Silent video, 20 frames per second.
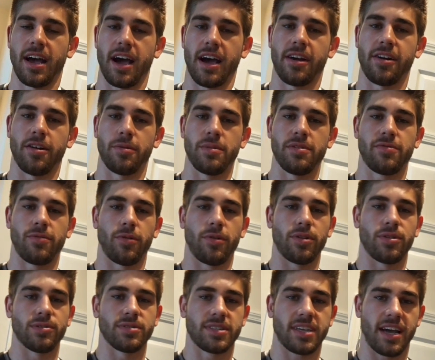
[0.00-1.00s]
I don't know,
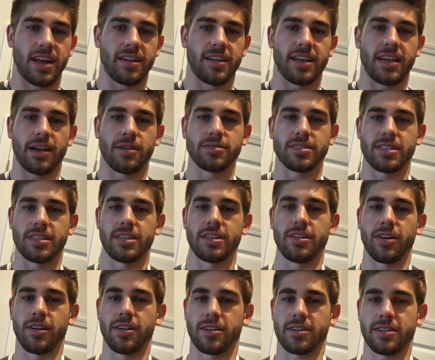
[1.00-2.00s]
before it was kind of like I was in the
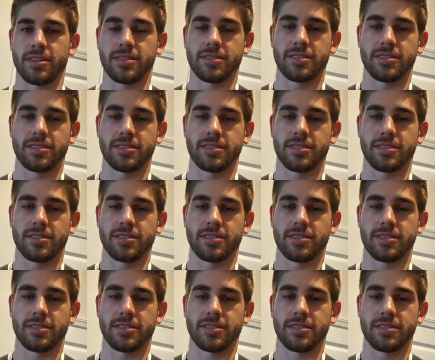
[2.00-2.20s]
dark,